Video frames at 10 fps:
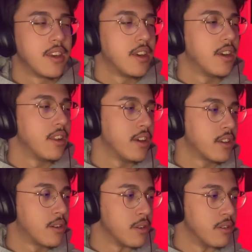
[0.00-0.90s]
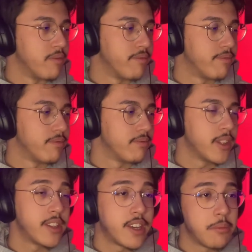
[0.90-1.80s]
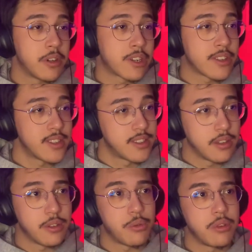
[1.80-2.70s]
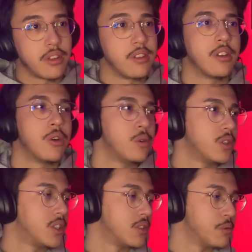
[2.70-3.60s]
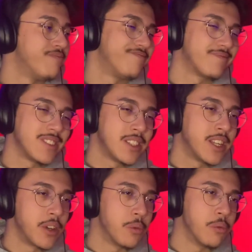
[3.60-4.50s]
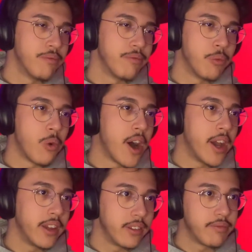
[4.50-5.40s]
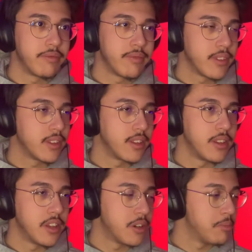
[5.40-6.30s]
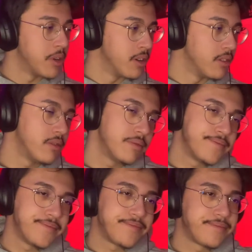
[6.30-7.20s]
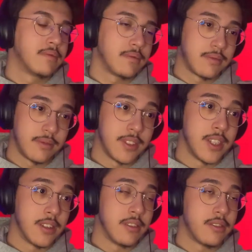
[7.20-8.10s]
I like her. Not that much because I still don't really know who she, like why, you know, but yeah.